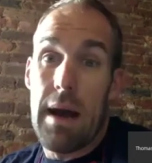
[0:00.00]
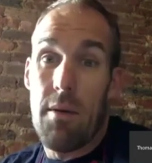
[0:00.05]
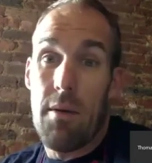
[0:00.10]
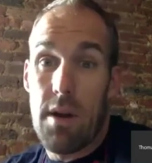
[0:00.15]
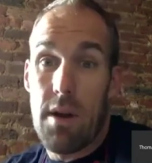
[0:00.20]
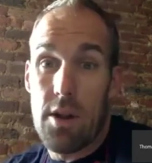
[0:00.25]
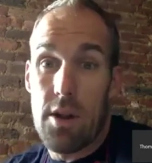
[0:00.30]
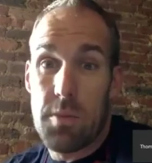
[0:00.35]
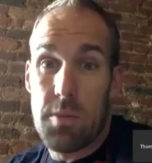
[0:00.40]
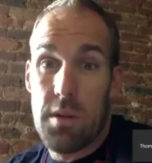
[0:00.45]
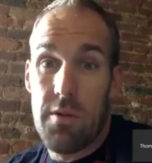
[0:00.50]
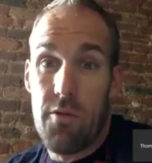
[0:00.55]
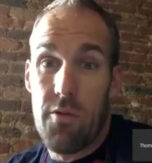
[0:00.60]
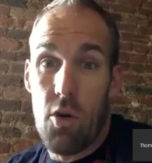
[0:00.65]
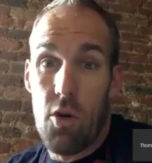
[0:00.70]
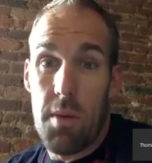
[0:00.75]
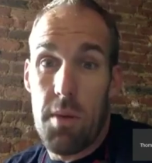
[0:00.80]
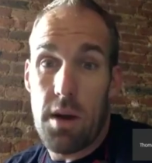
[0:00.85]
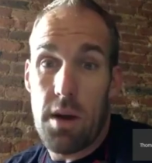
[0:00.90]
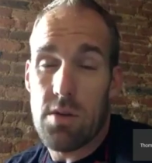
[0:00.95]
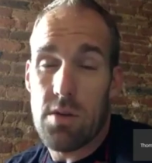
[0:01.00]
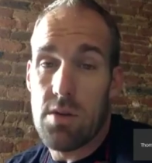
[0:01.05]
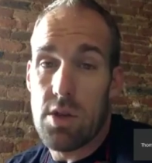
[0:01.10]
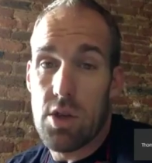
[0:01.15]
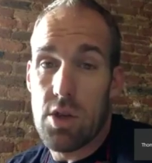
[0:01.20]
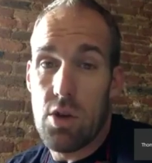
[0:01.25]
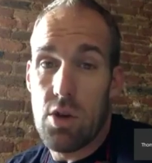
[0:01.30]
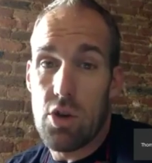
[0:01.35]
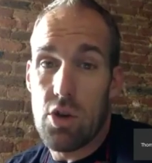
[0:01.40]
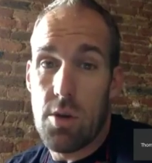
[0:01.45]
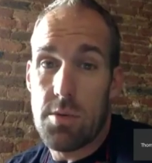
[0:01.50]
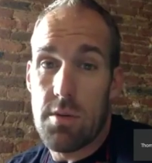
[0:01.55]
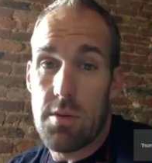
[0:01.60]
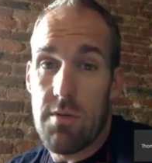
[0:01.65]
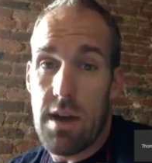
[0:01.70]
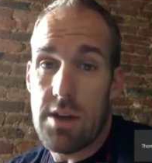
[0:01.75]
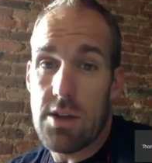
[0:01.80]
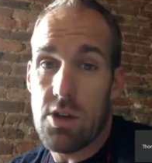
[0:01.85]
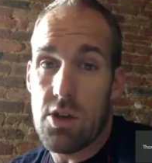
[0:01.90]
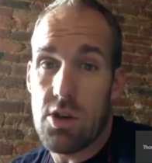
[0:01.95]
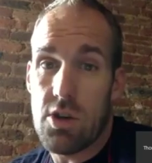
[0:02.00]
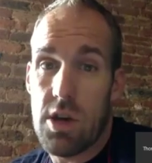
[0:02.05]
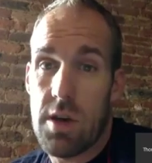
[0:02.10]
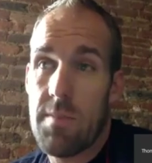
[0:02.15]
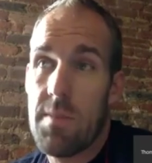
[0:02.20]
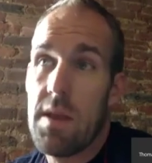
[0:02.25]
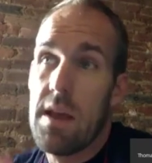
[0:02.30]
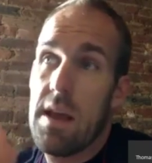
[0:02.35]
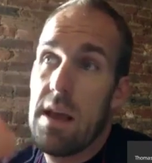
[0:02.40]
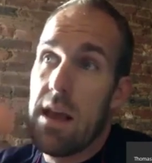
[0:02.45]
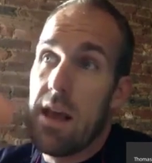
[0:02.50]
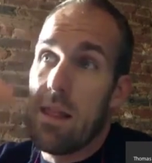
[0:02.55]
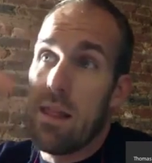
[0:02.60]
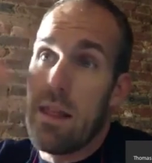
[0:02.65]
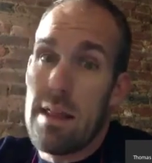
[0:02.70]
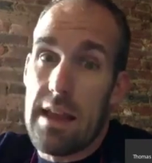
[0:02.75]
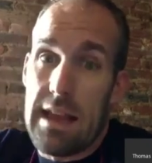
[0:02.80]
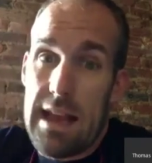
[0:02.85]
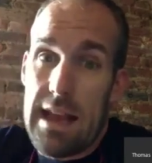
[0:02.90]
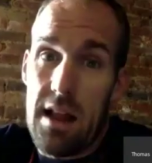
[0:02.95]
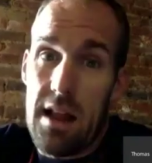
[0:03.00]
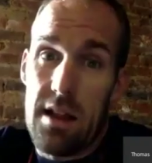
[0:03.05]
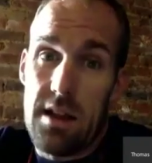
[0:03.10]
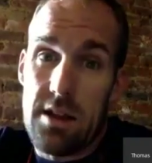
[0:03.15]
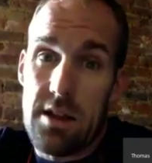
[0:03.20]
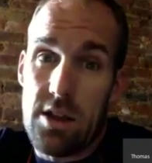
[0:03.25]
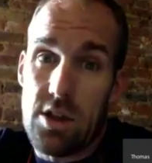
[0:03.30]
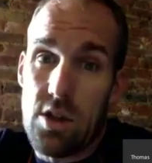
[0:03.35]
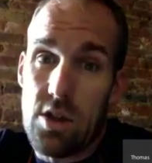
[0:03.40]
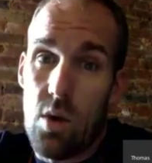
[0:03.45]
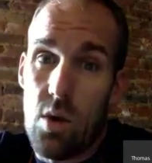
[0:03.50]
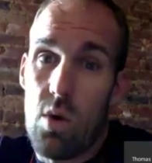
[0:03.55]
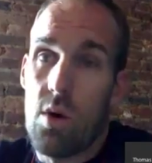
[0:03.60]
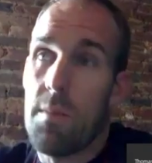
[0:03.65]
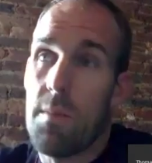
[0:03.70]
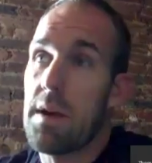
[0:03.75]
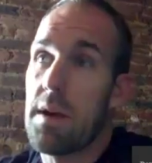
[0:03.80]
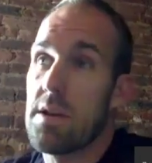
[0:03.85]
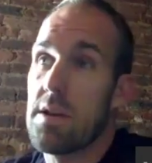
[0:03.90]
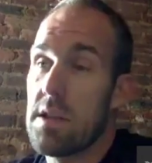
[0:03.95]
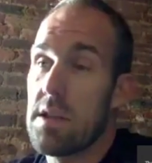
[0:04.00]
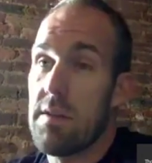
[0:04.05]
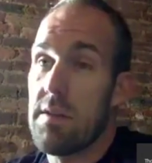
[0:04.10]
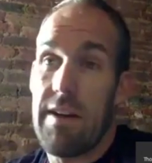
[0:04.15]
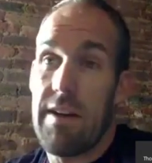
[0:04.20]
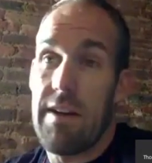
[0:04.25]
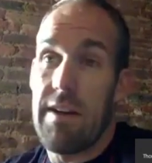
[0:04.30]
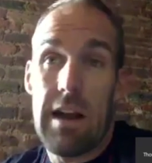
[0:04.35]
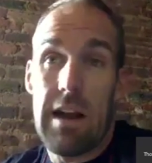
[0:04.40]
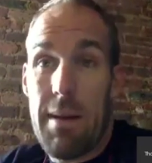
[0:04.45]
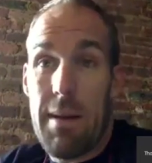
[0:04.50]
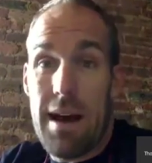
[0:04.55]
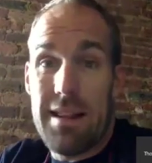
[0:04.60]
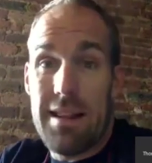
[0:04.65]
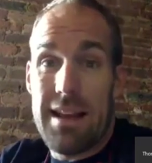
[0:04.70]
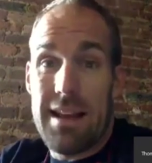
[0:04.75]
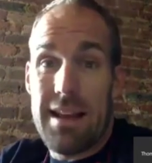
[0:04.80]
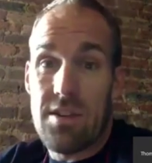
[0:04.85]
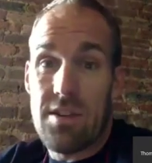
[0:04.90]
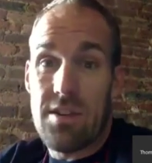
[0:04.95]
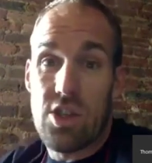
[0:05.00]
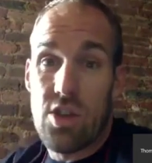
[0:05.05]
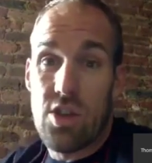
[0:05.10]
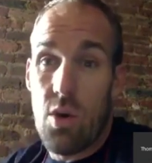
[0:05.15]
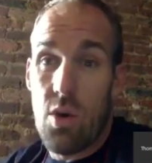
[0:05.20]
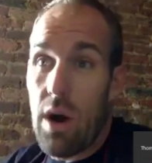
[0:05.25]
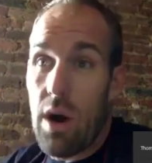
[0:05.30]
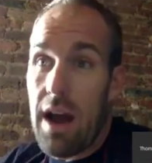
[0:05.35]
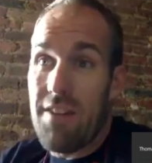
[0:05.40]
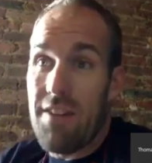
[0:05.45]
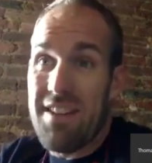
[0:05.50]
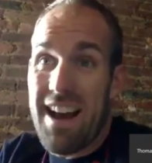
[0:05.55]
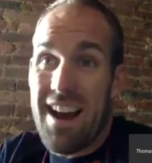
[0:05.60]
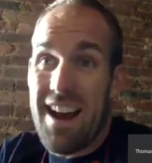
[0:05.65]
But I would rather spend the $4 on the 2 scoops of ice cream than the gallon at the store, because if I buy the gallon at the store,